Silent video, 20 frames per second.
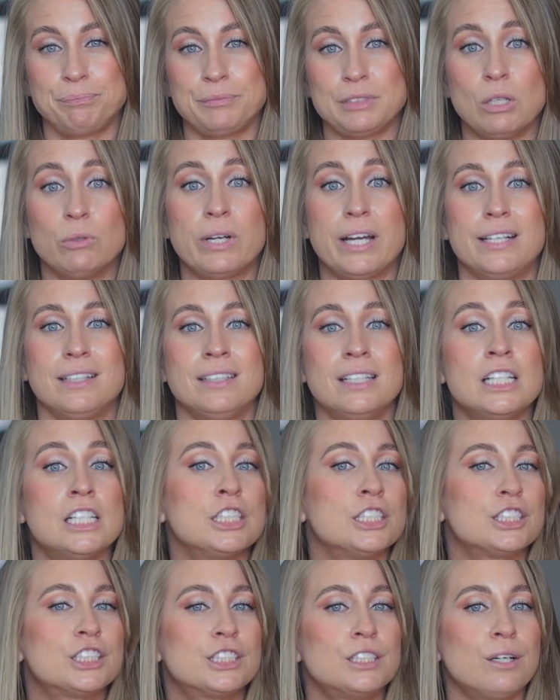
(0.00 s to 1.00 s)
Okay,
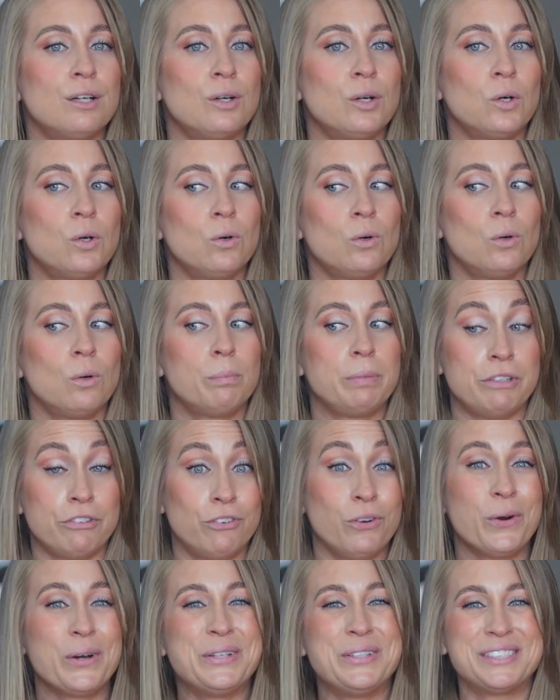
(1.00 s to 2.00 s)
so
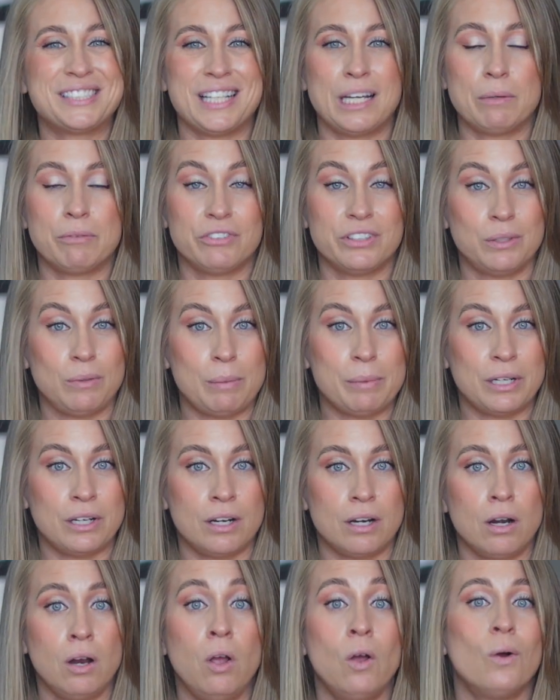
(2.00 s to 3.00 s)
before you sign up for the
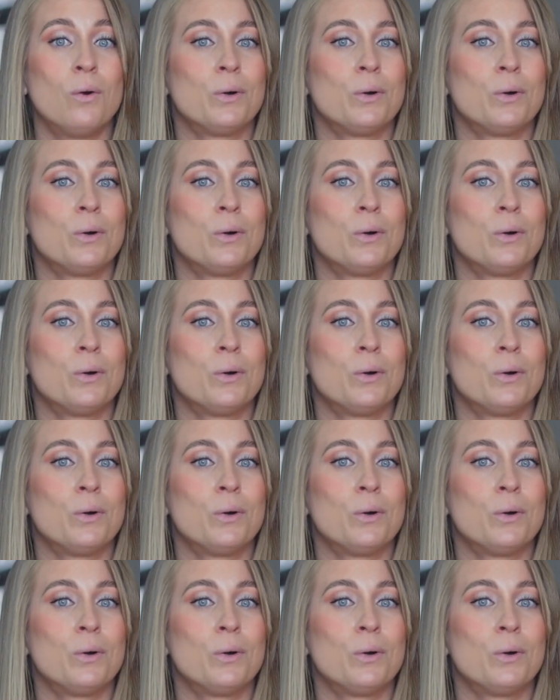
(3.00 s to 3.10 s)
webinar